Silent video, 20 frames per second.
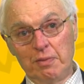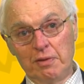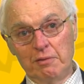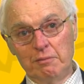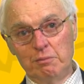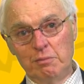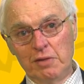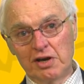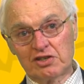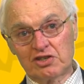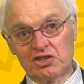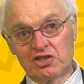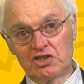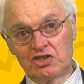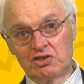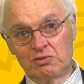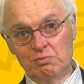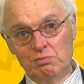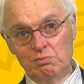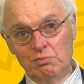
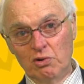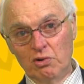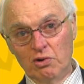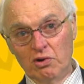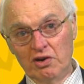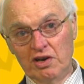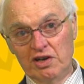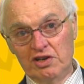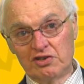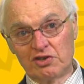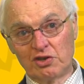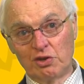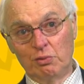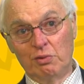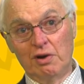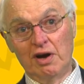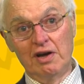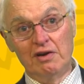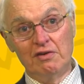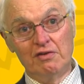much more into the
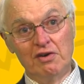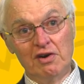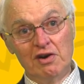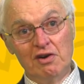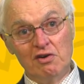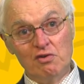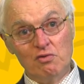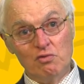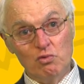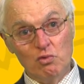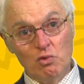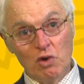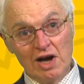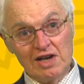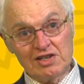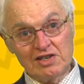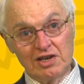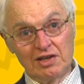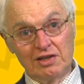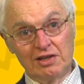way of
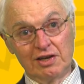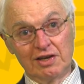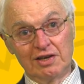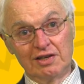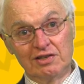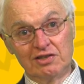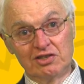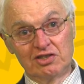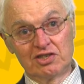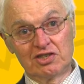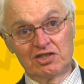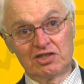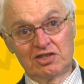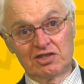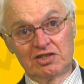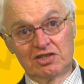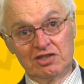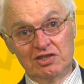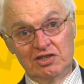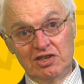writing
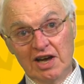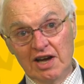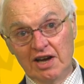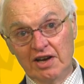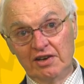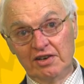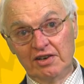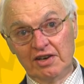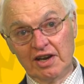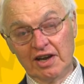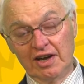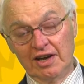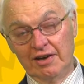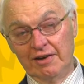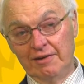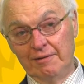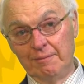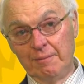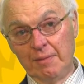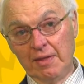things down
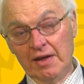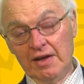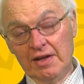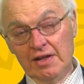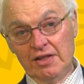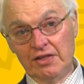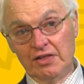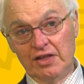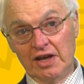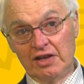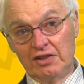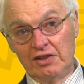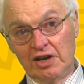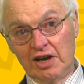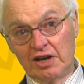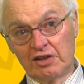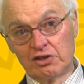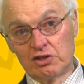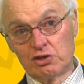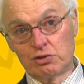than the
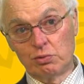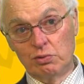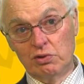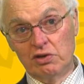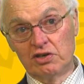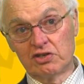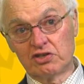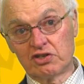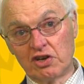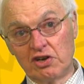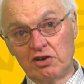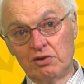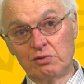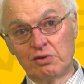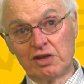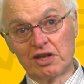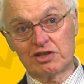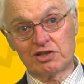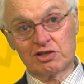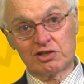others were, so
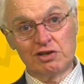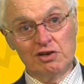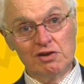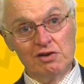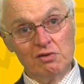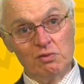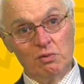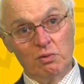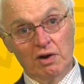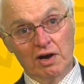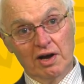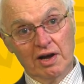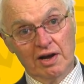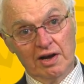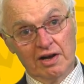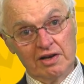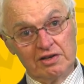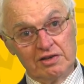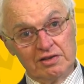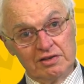that's
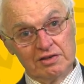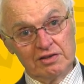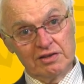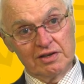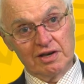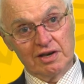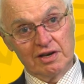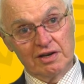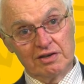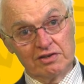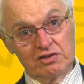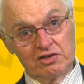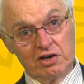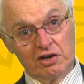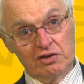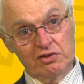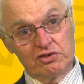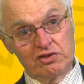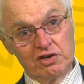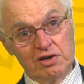why I
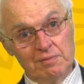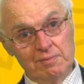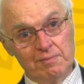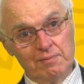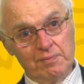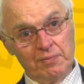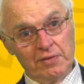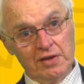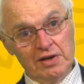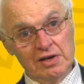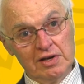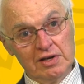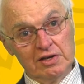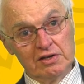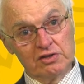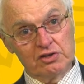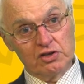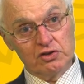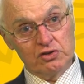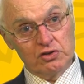chose him
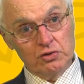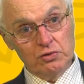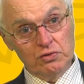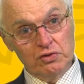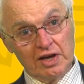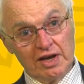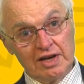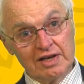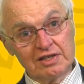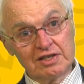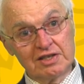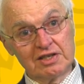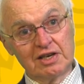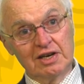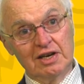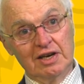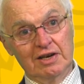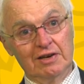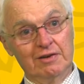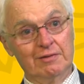to do that.
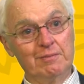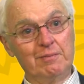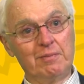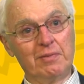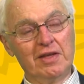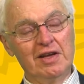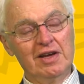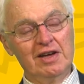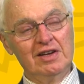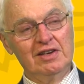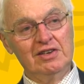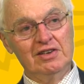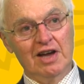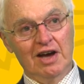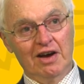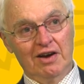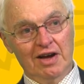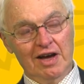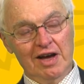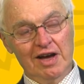
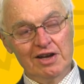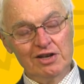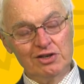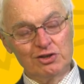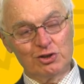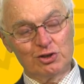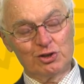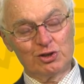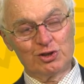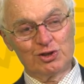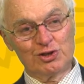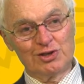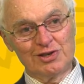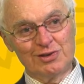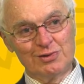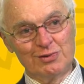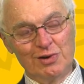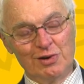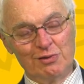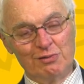Now, as
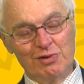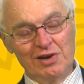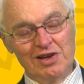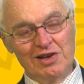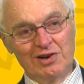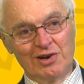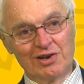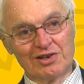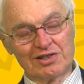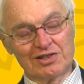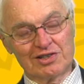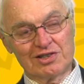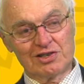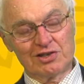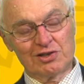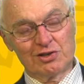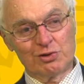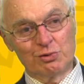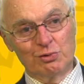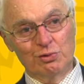we got
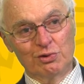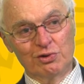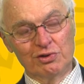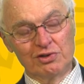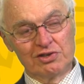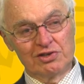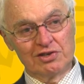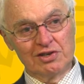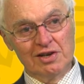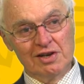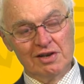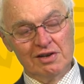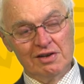towards